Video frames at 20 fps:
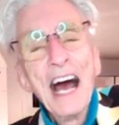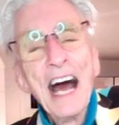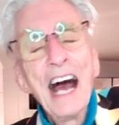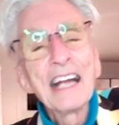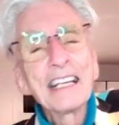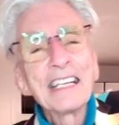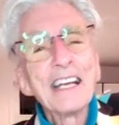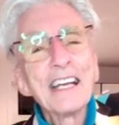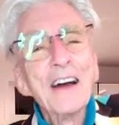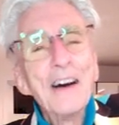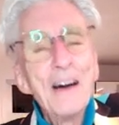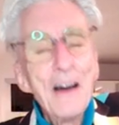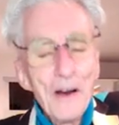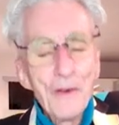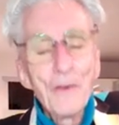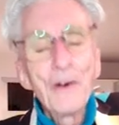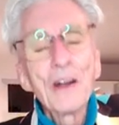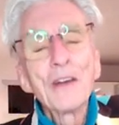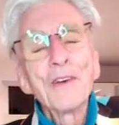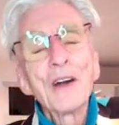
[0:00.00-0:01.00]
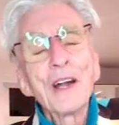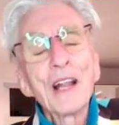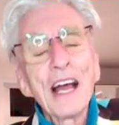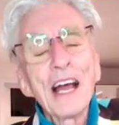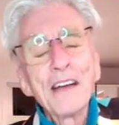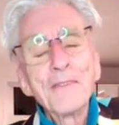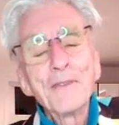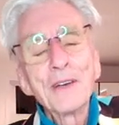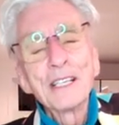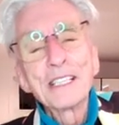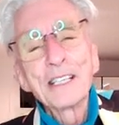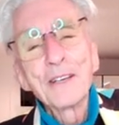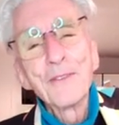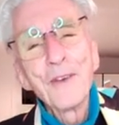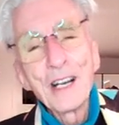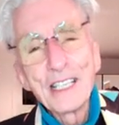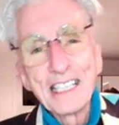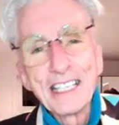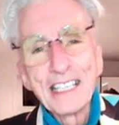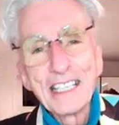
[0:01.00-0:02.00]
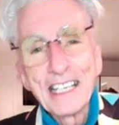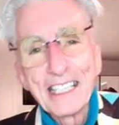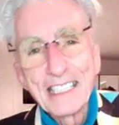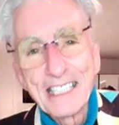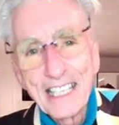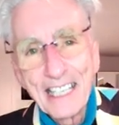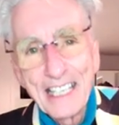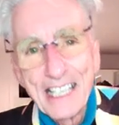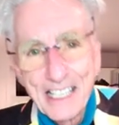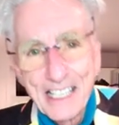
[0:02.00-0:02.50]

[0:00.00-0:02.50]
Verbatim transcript: Actually, one of our libraries in Washington, D.C.